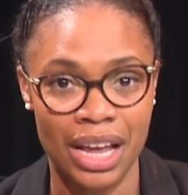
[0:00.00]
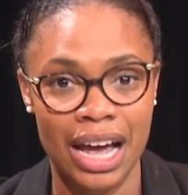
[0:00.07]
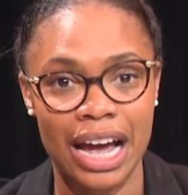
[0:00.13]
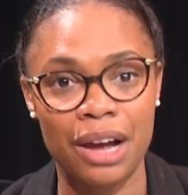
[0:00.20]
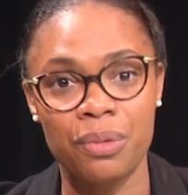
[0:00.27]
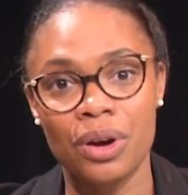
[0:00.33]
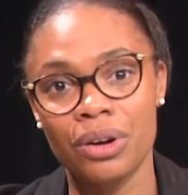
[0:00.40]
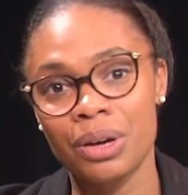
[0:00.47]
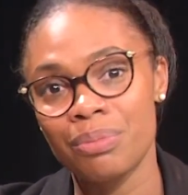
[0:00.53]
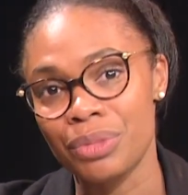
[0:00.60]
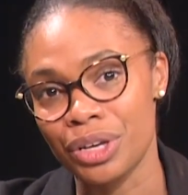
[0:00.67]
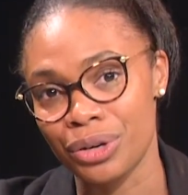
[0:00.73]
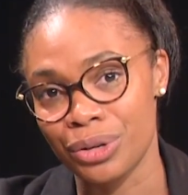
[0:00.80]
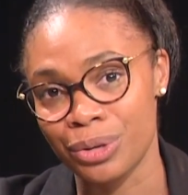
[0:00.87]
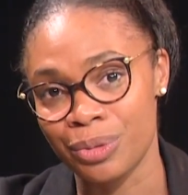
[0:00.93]
I welcome
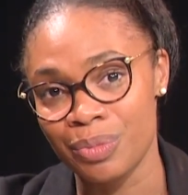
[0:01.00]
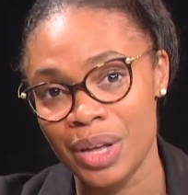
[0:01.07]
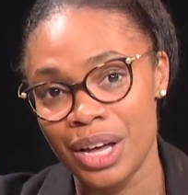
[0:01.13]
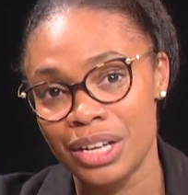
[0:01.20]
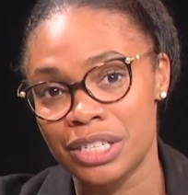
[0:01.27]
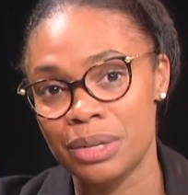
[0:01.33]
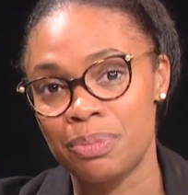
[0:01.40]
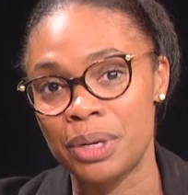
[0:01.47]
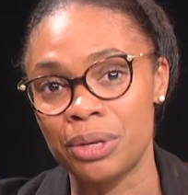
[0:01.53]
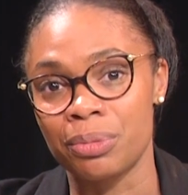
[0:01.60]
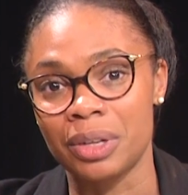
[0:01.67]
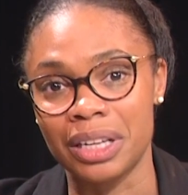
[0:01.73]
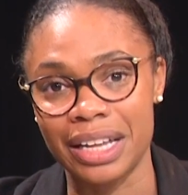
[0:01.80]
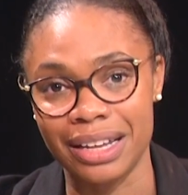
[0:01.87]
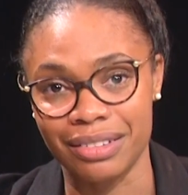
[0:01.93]
you to be
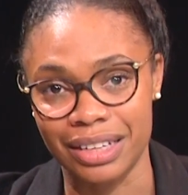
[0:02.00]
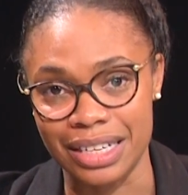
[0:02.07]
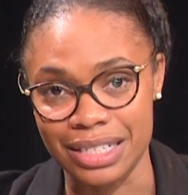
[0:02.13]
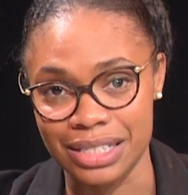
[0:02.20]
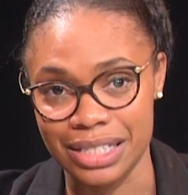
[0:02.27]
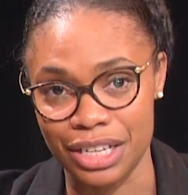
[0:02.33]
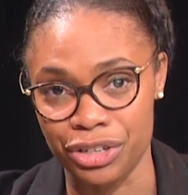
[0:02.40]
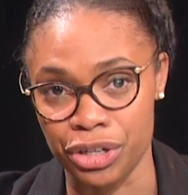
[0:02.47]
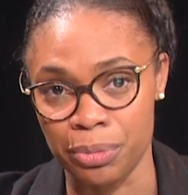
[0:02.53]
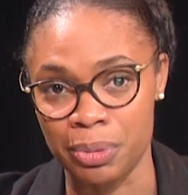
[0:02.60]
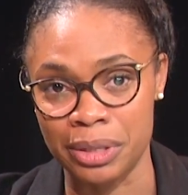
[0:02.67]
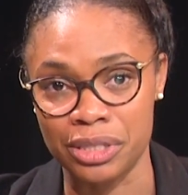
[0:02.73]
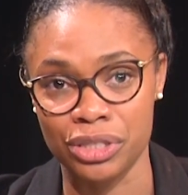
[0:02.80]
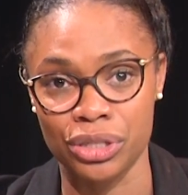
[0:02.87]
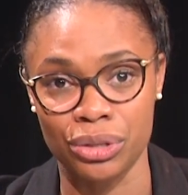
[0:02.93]
relentless in your
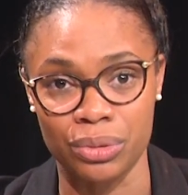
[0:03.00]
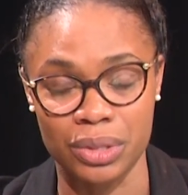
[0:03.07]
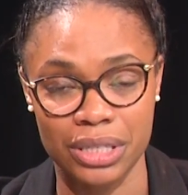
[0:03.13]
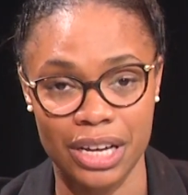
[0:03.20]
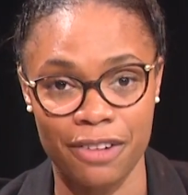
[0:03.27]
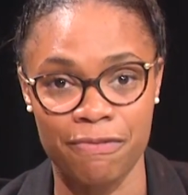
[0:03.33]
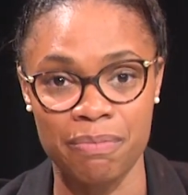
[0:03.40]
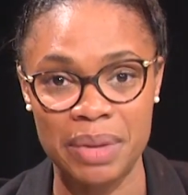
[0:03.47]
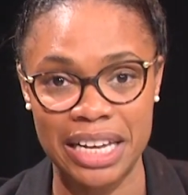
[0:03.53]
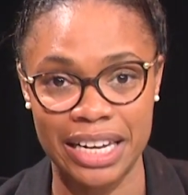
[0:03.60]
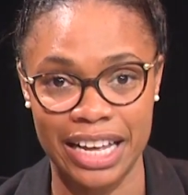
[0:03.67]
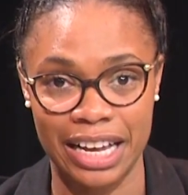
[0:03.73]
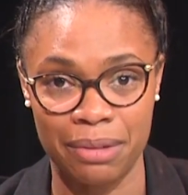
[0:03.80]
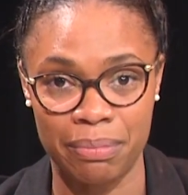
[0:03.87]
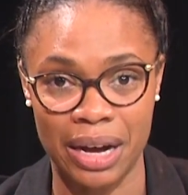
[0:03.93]
pursuit of
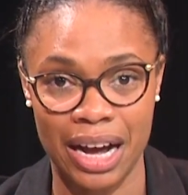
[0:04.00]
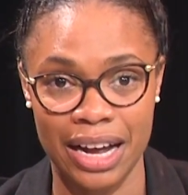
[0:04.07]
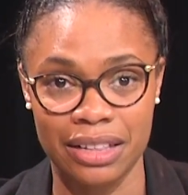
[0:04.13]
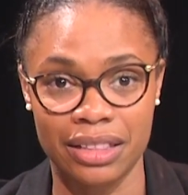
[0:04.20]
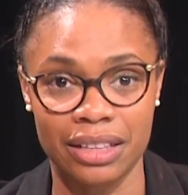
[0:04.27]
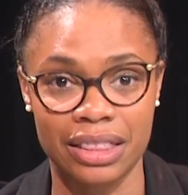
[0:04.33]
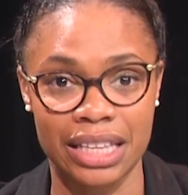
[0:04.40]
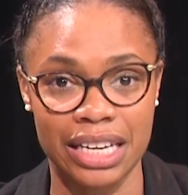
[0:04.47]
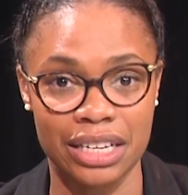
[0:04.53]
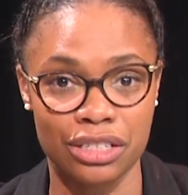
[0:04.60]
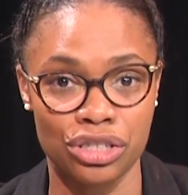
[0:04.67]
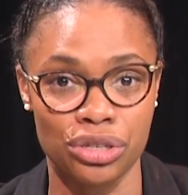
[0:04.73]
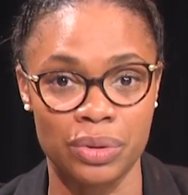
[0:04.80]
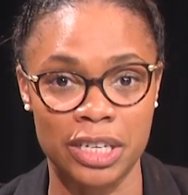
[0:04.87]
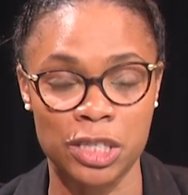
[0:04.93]
meaning behind the
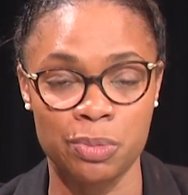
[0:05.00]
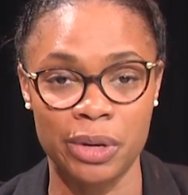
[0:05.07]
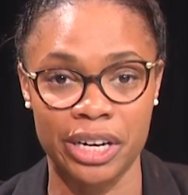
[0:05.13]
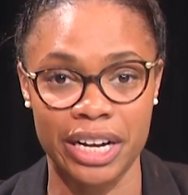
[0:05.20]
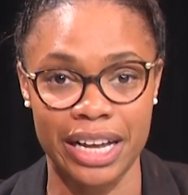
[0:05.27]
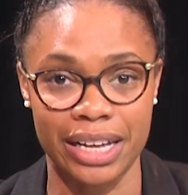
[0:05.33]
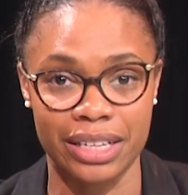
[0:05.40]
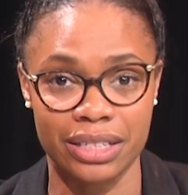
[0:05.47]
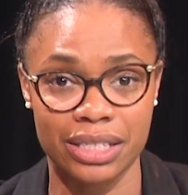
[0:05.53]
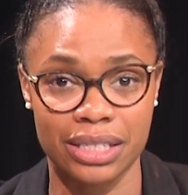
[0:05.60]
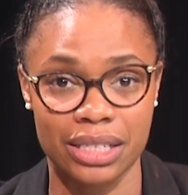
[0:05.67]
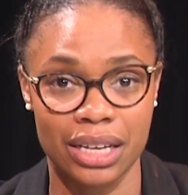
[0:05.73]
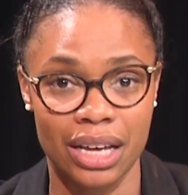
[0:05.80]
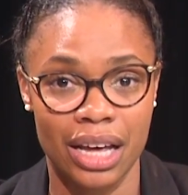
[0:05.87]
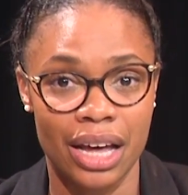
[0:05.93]
things you
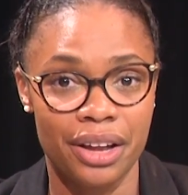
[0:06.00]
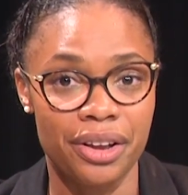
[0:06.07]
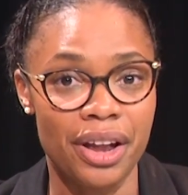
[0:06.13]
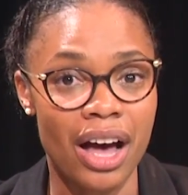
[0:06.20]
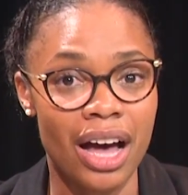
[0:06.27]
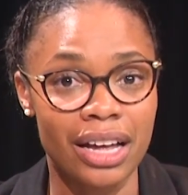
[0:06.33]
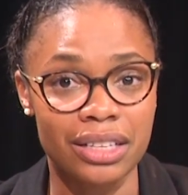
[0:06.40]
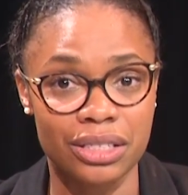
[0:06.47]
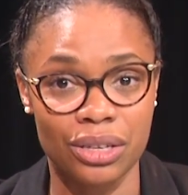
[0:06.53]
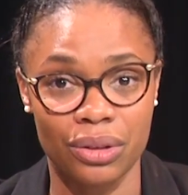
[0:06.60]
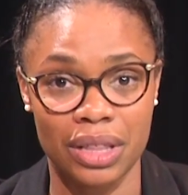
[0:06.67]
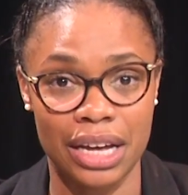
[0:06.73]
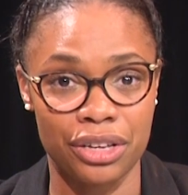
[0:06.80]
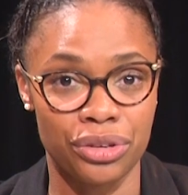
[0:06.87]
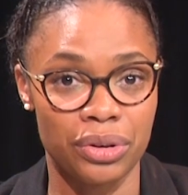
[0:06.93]
experience, not so
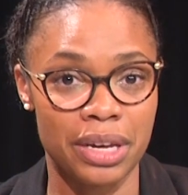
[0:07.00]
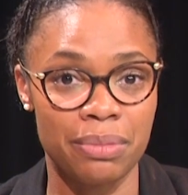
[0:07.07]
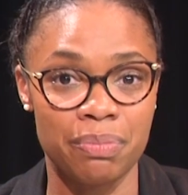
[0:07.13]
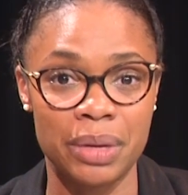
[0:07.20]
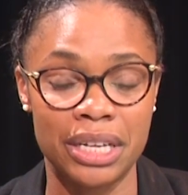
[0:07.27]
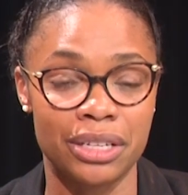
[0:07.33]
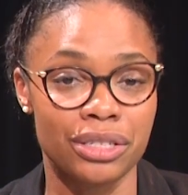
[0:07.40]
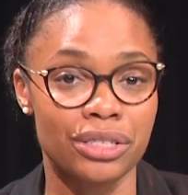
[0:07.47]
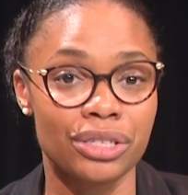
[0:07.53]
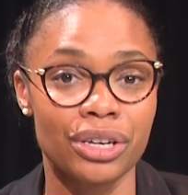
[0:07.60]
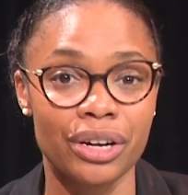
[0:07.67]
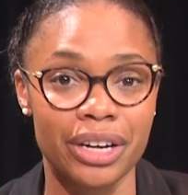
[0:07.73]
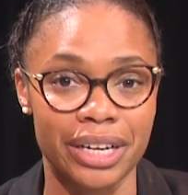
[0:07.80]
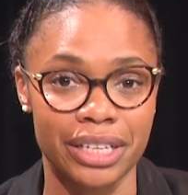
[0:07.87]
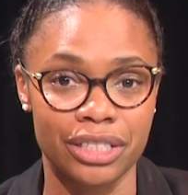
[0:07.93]
that you can be
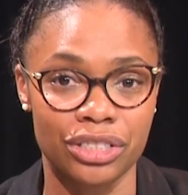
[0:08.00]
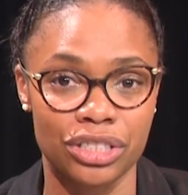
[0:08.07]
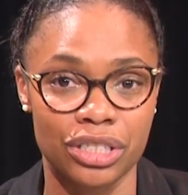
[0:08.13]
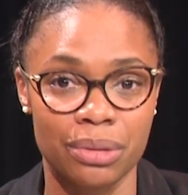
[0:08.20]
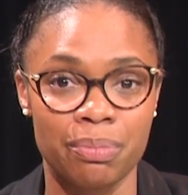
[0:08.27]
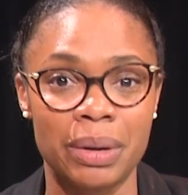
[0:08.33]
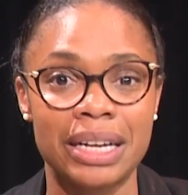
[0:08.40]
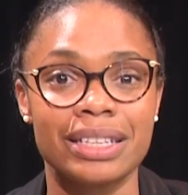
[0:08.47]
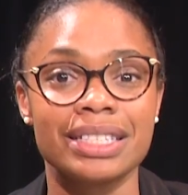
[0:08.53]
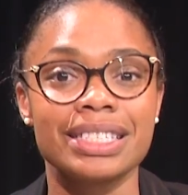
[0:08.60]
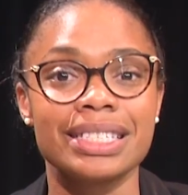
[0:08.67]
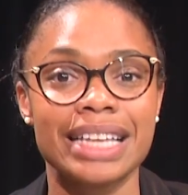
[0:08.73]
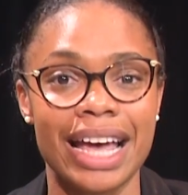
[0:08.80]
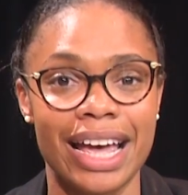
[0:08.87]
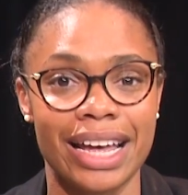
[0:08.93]
discouraged, but
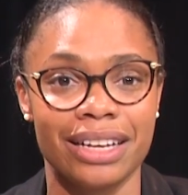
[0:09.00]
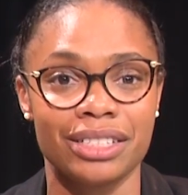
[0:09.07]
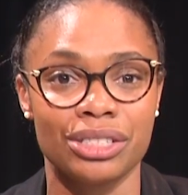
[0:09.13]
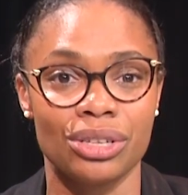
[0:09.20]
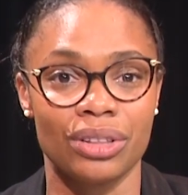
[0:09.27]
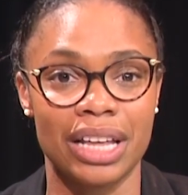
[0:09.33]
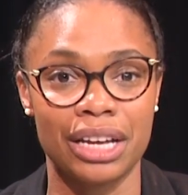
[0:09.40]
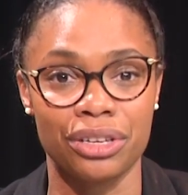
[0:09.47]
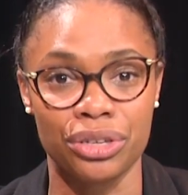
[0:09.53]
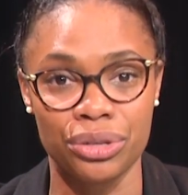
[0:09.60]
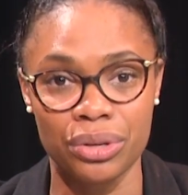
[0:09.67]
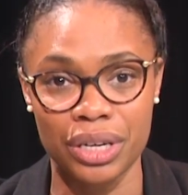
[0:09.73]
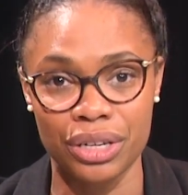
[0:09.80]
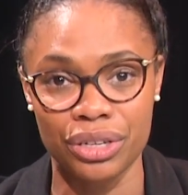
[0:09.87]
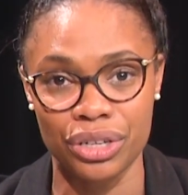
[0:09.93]
instead so that
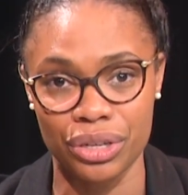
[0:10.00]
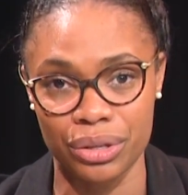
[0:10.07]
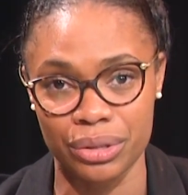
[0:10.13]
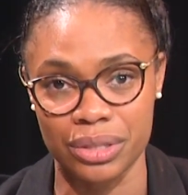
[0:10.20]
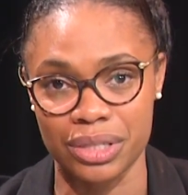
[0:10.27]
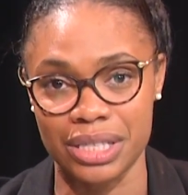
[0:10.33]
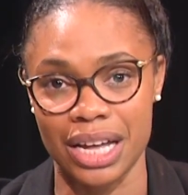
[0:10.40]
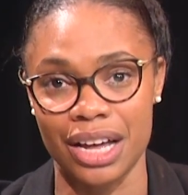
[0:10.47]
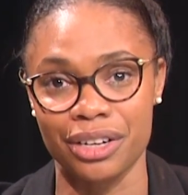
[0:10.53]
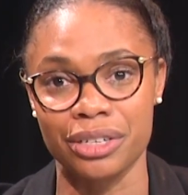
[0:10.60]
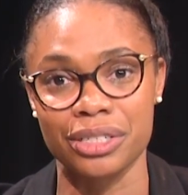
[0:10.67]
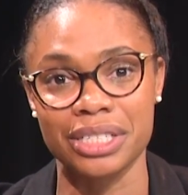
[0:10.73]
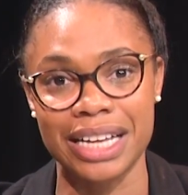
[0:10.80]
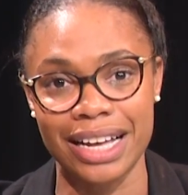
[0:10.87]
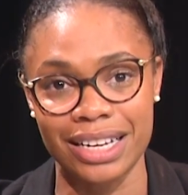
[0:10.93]
you can use the
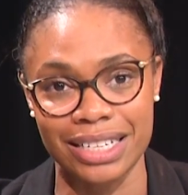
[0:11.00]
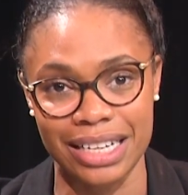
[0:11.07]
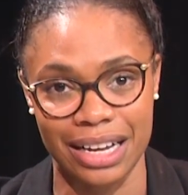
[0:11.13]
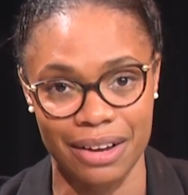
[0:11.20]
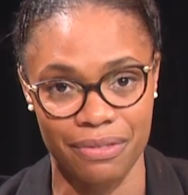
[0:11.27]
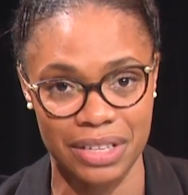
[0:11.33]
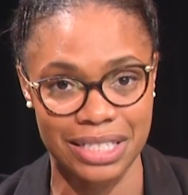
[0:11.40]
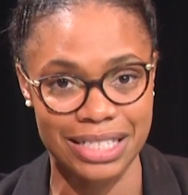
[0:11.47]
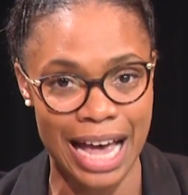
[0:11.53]
understanding of these